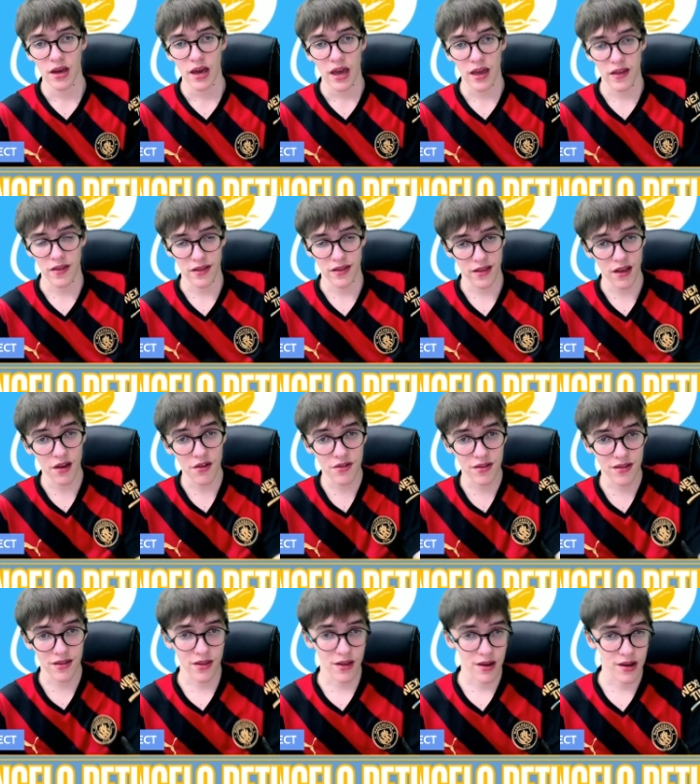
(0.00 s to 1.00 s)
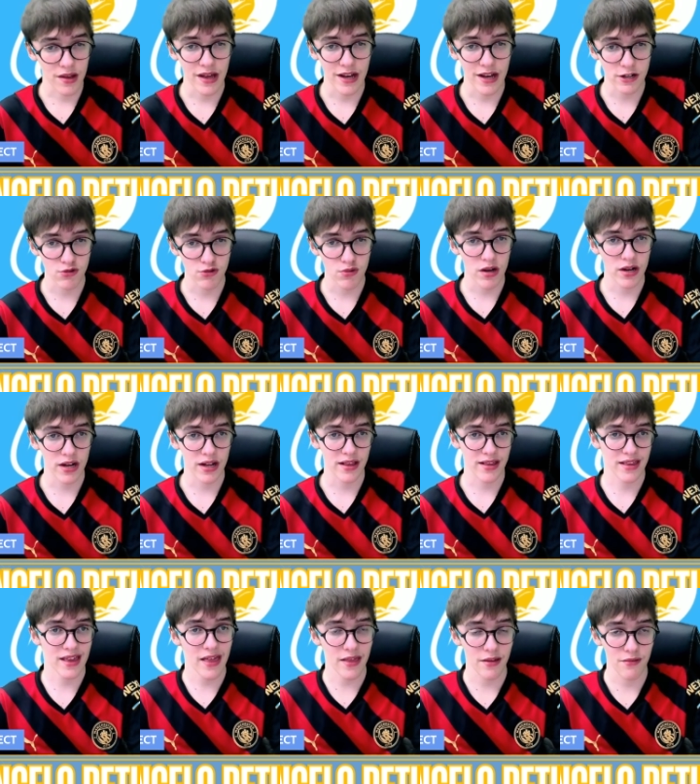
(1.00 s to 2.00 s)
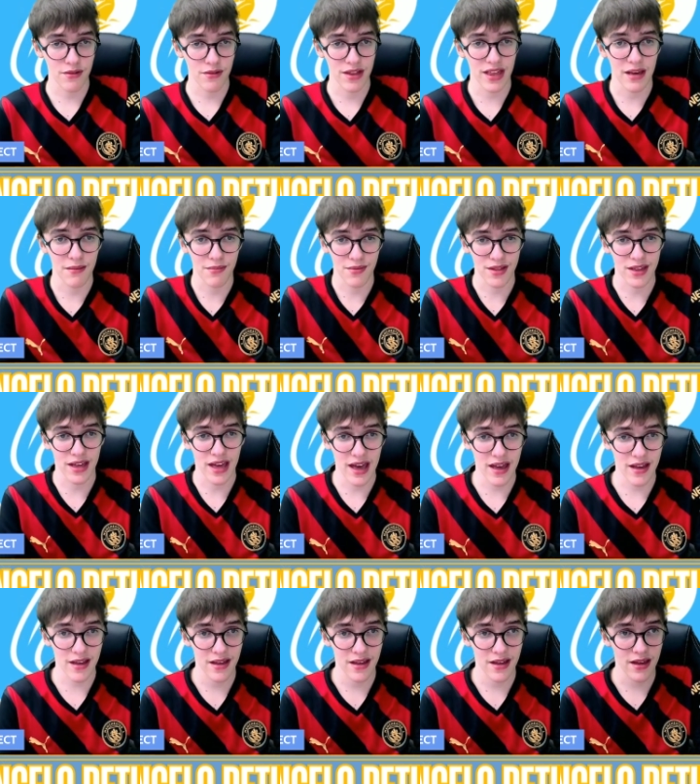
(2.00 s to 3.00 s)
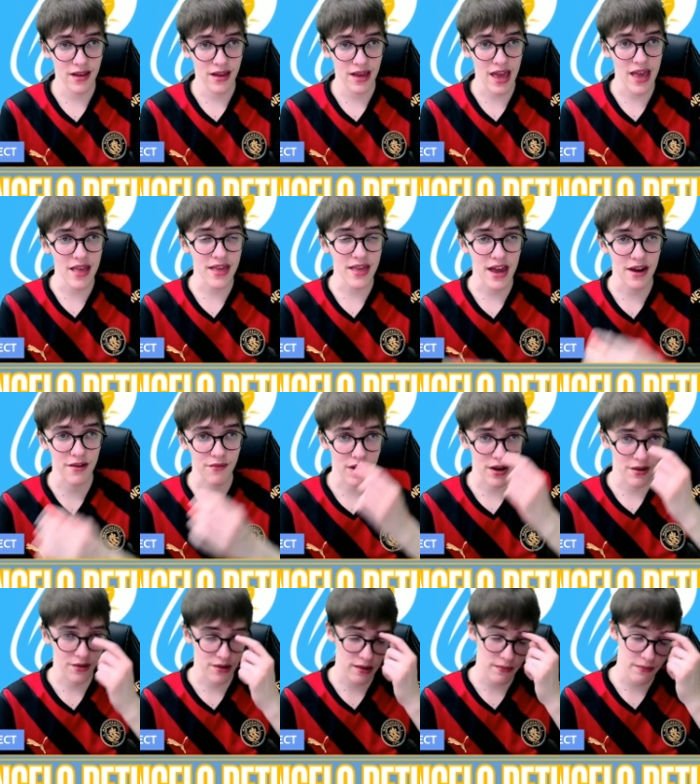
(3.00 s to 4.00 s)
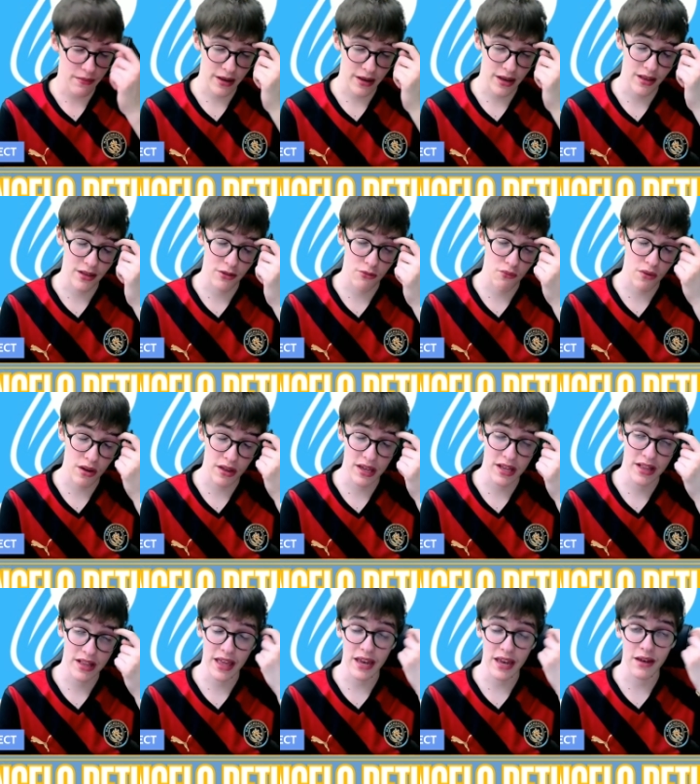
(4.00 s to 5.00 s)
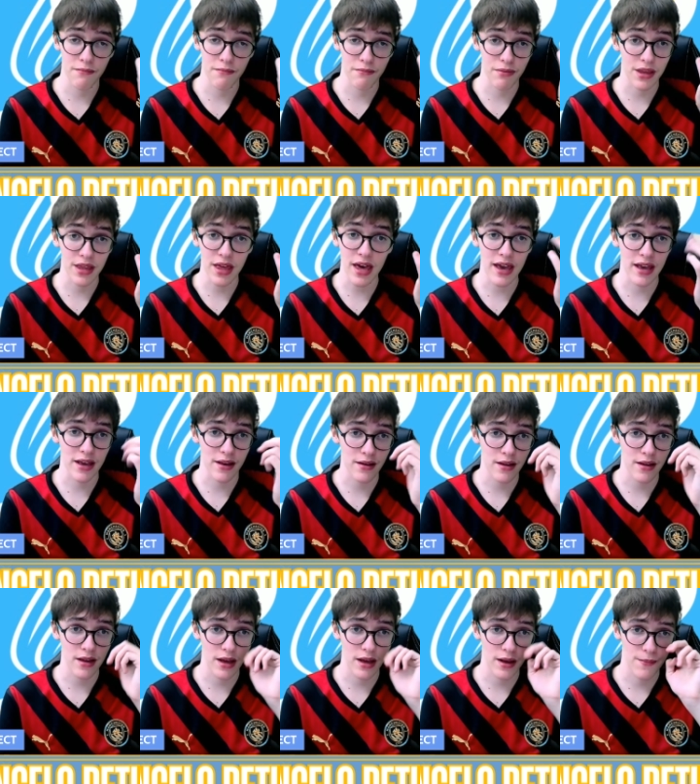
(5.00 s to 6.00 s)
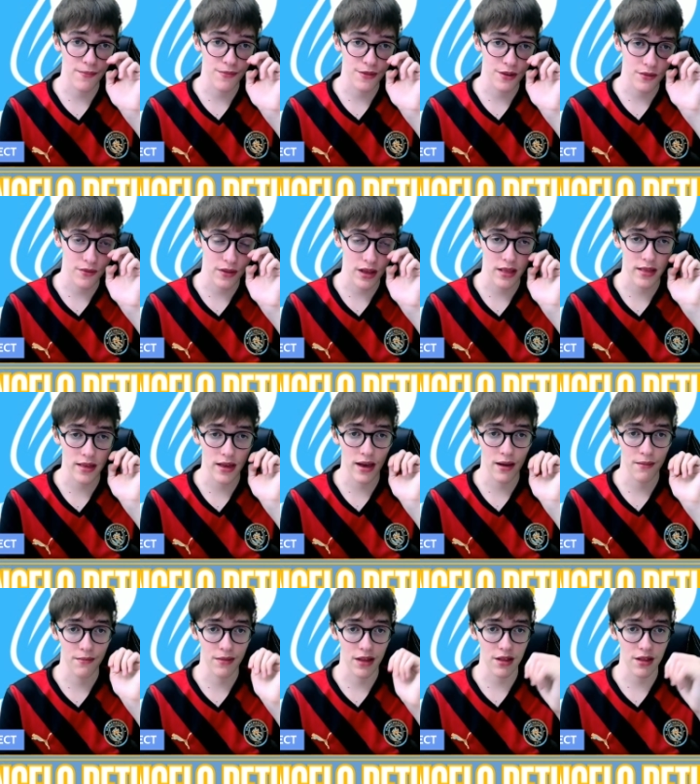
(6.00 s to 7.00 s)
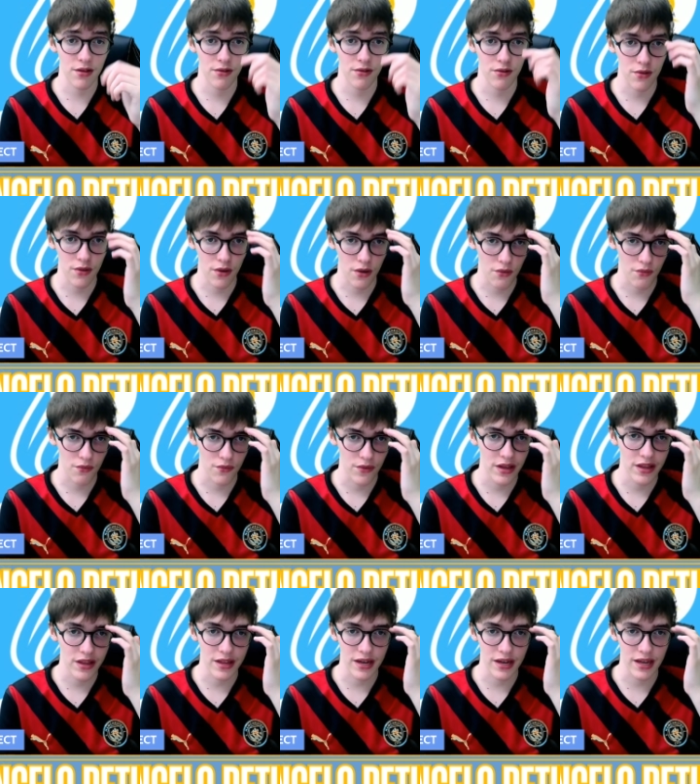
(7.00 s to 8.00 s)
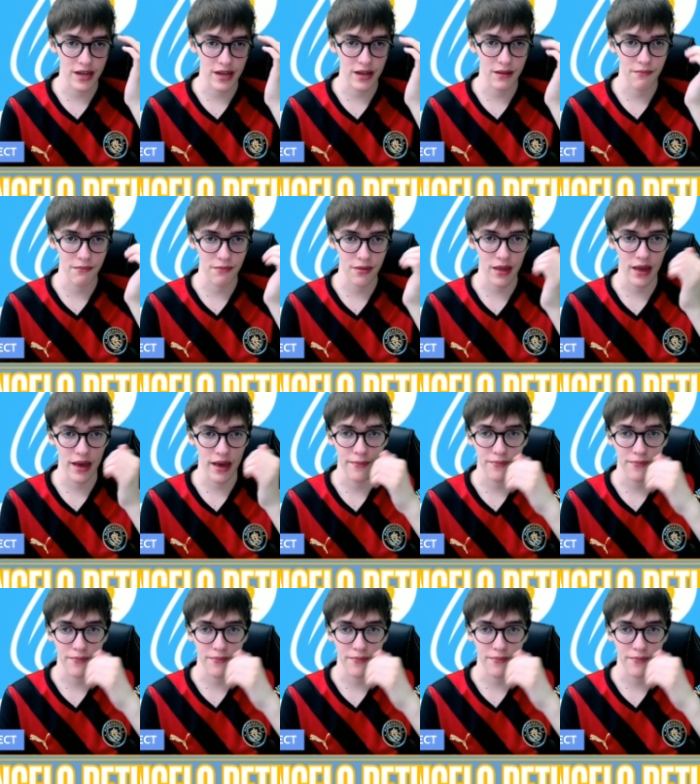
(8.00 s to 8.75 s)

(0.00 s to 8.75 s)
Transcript: it doesn't look like Joao Cancelo was able to get his head around it because, well, he didn't play um, during that time. That's the whole reason he didn't play.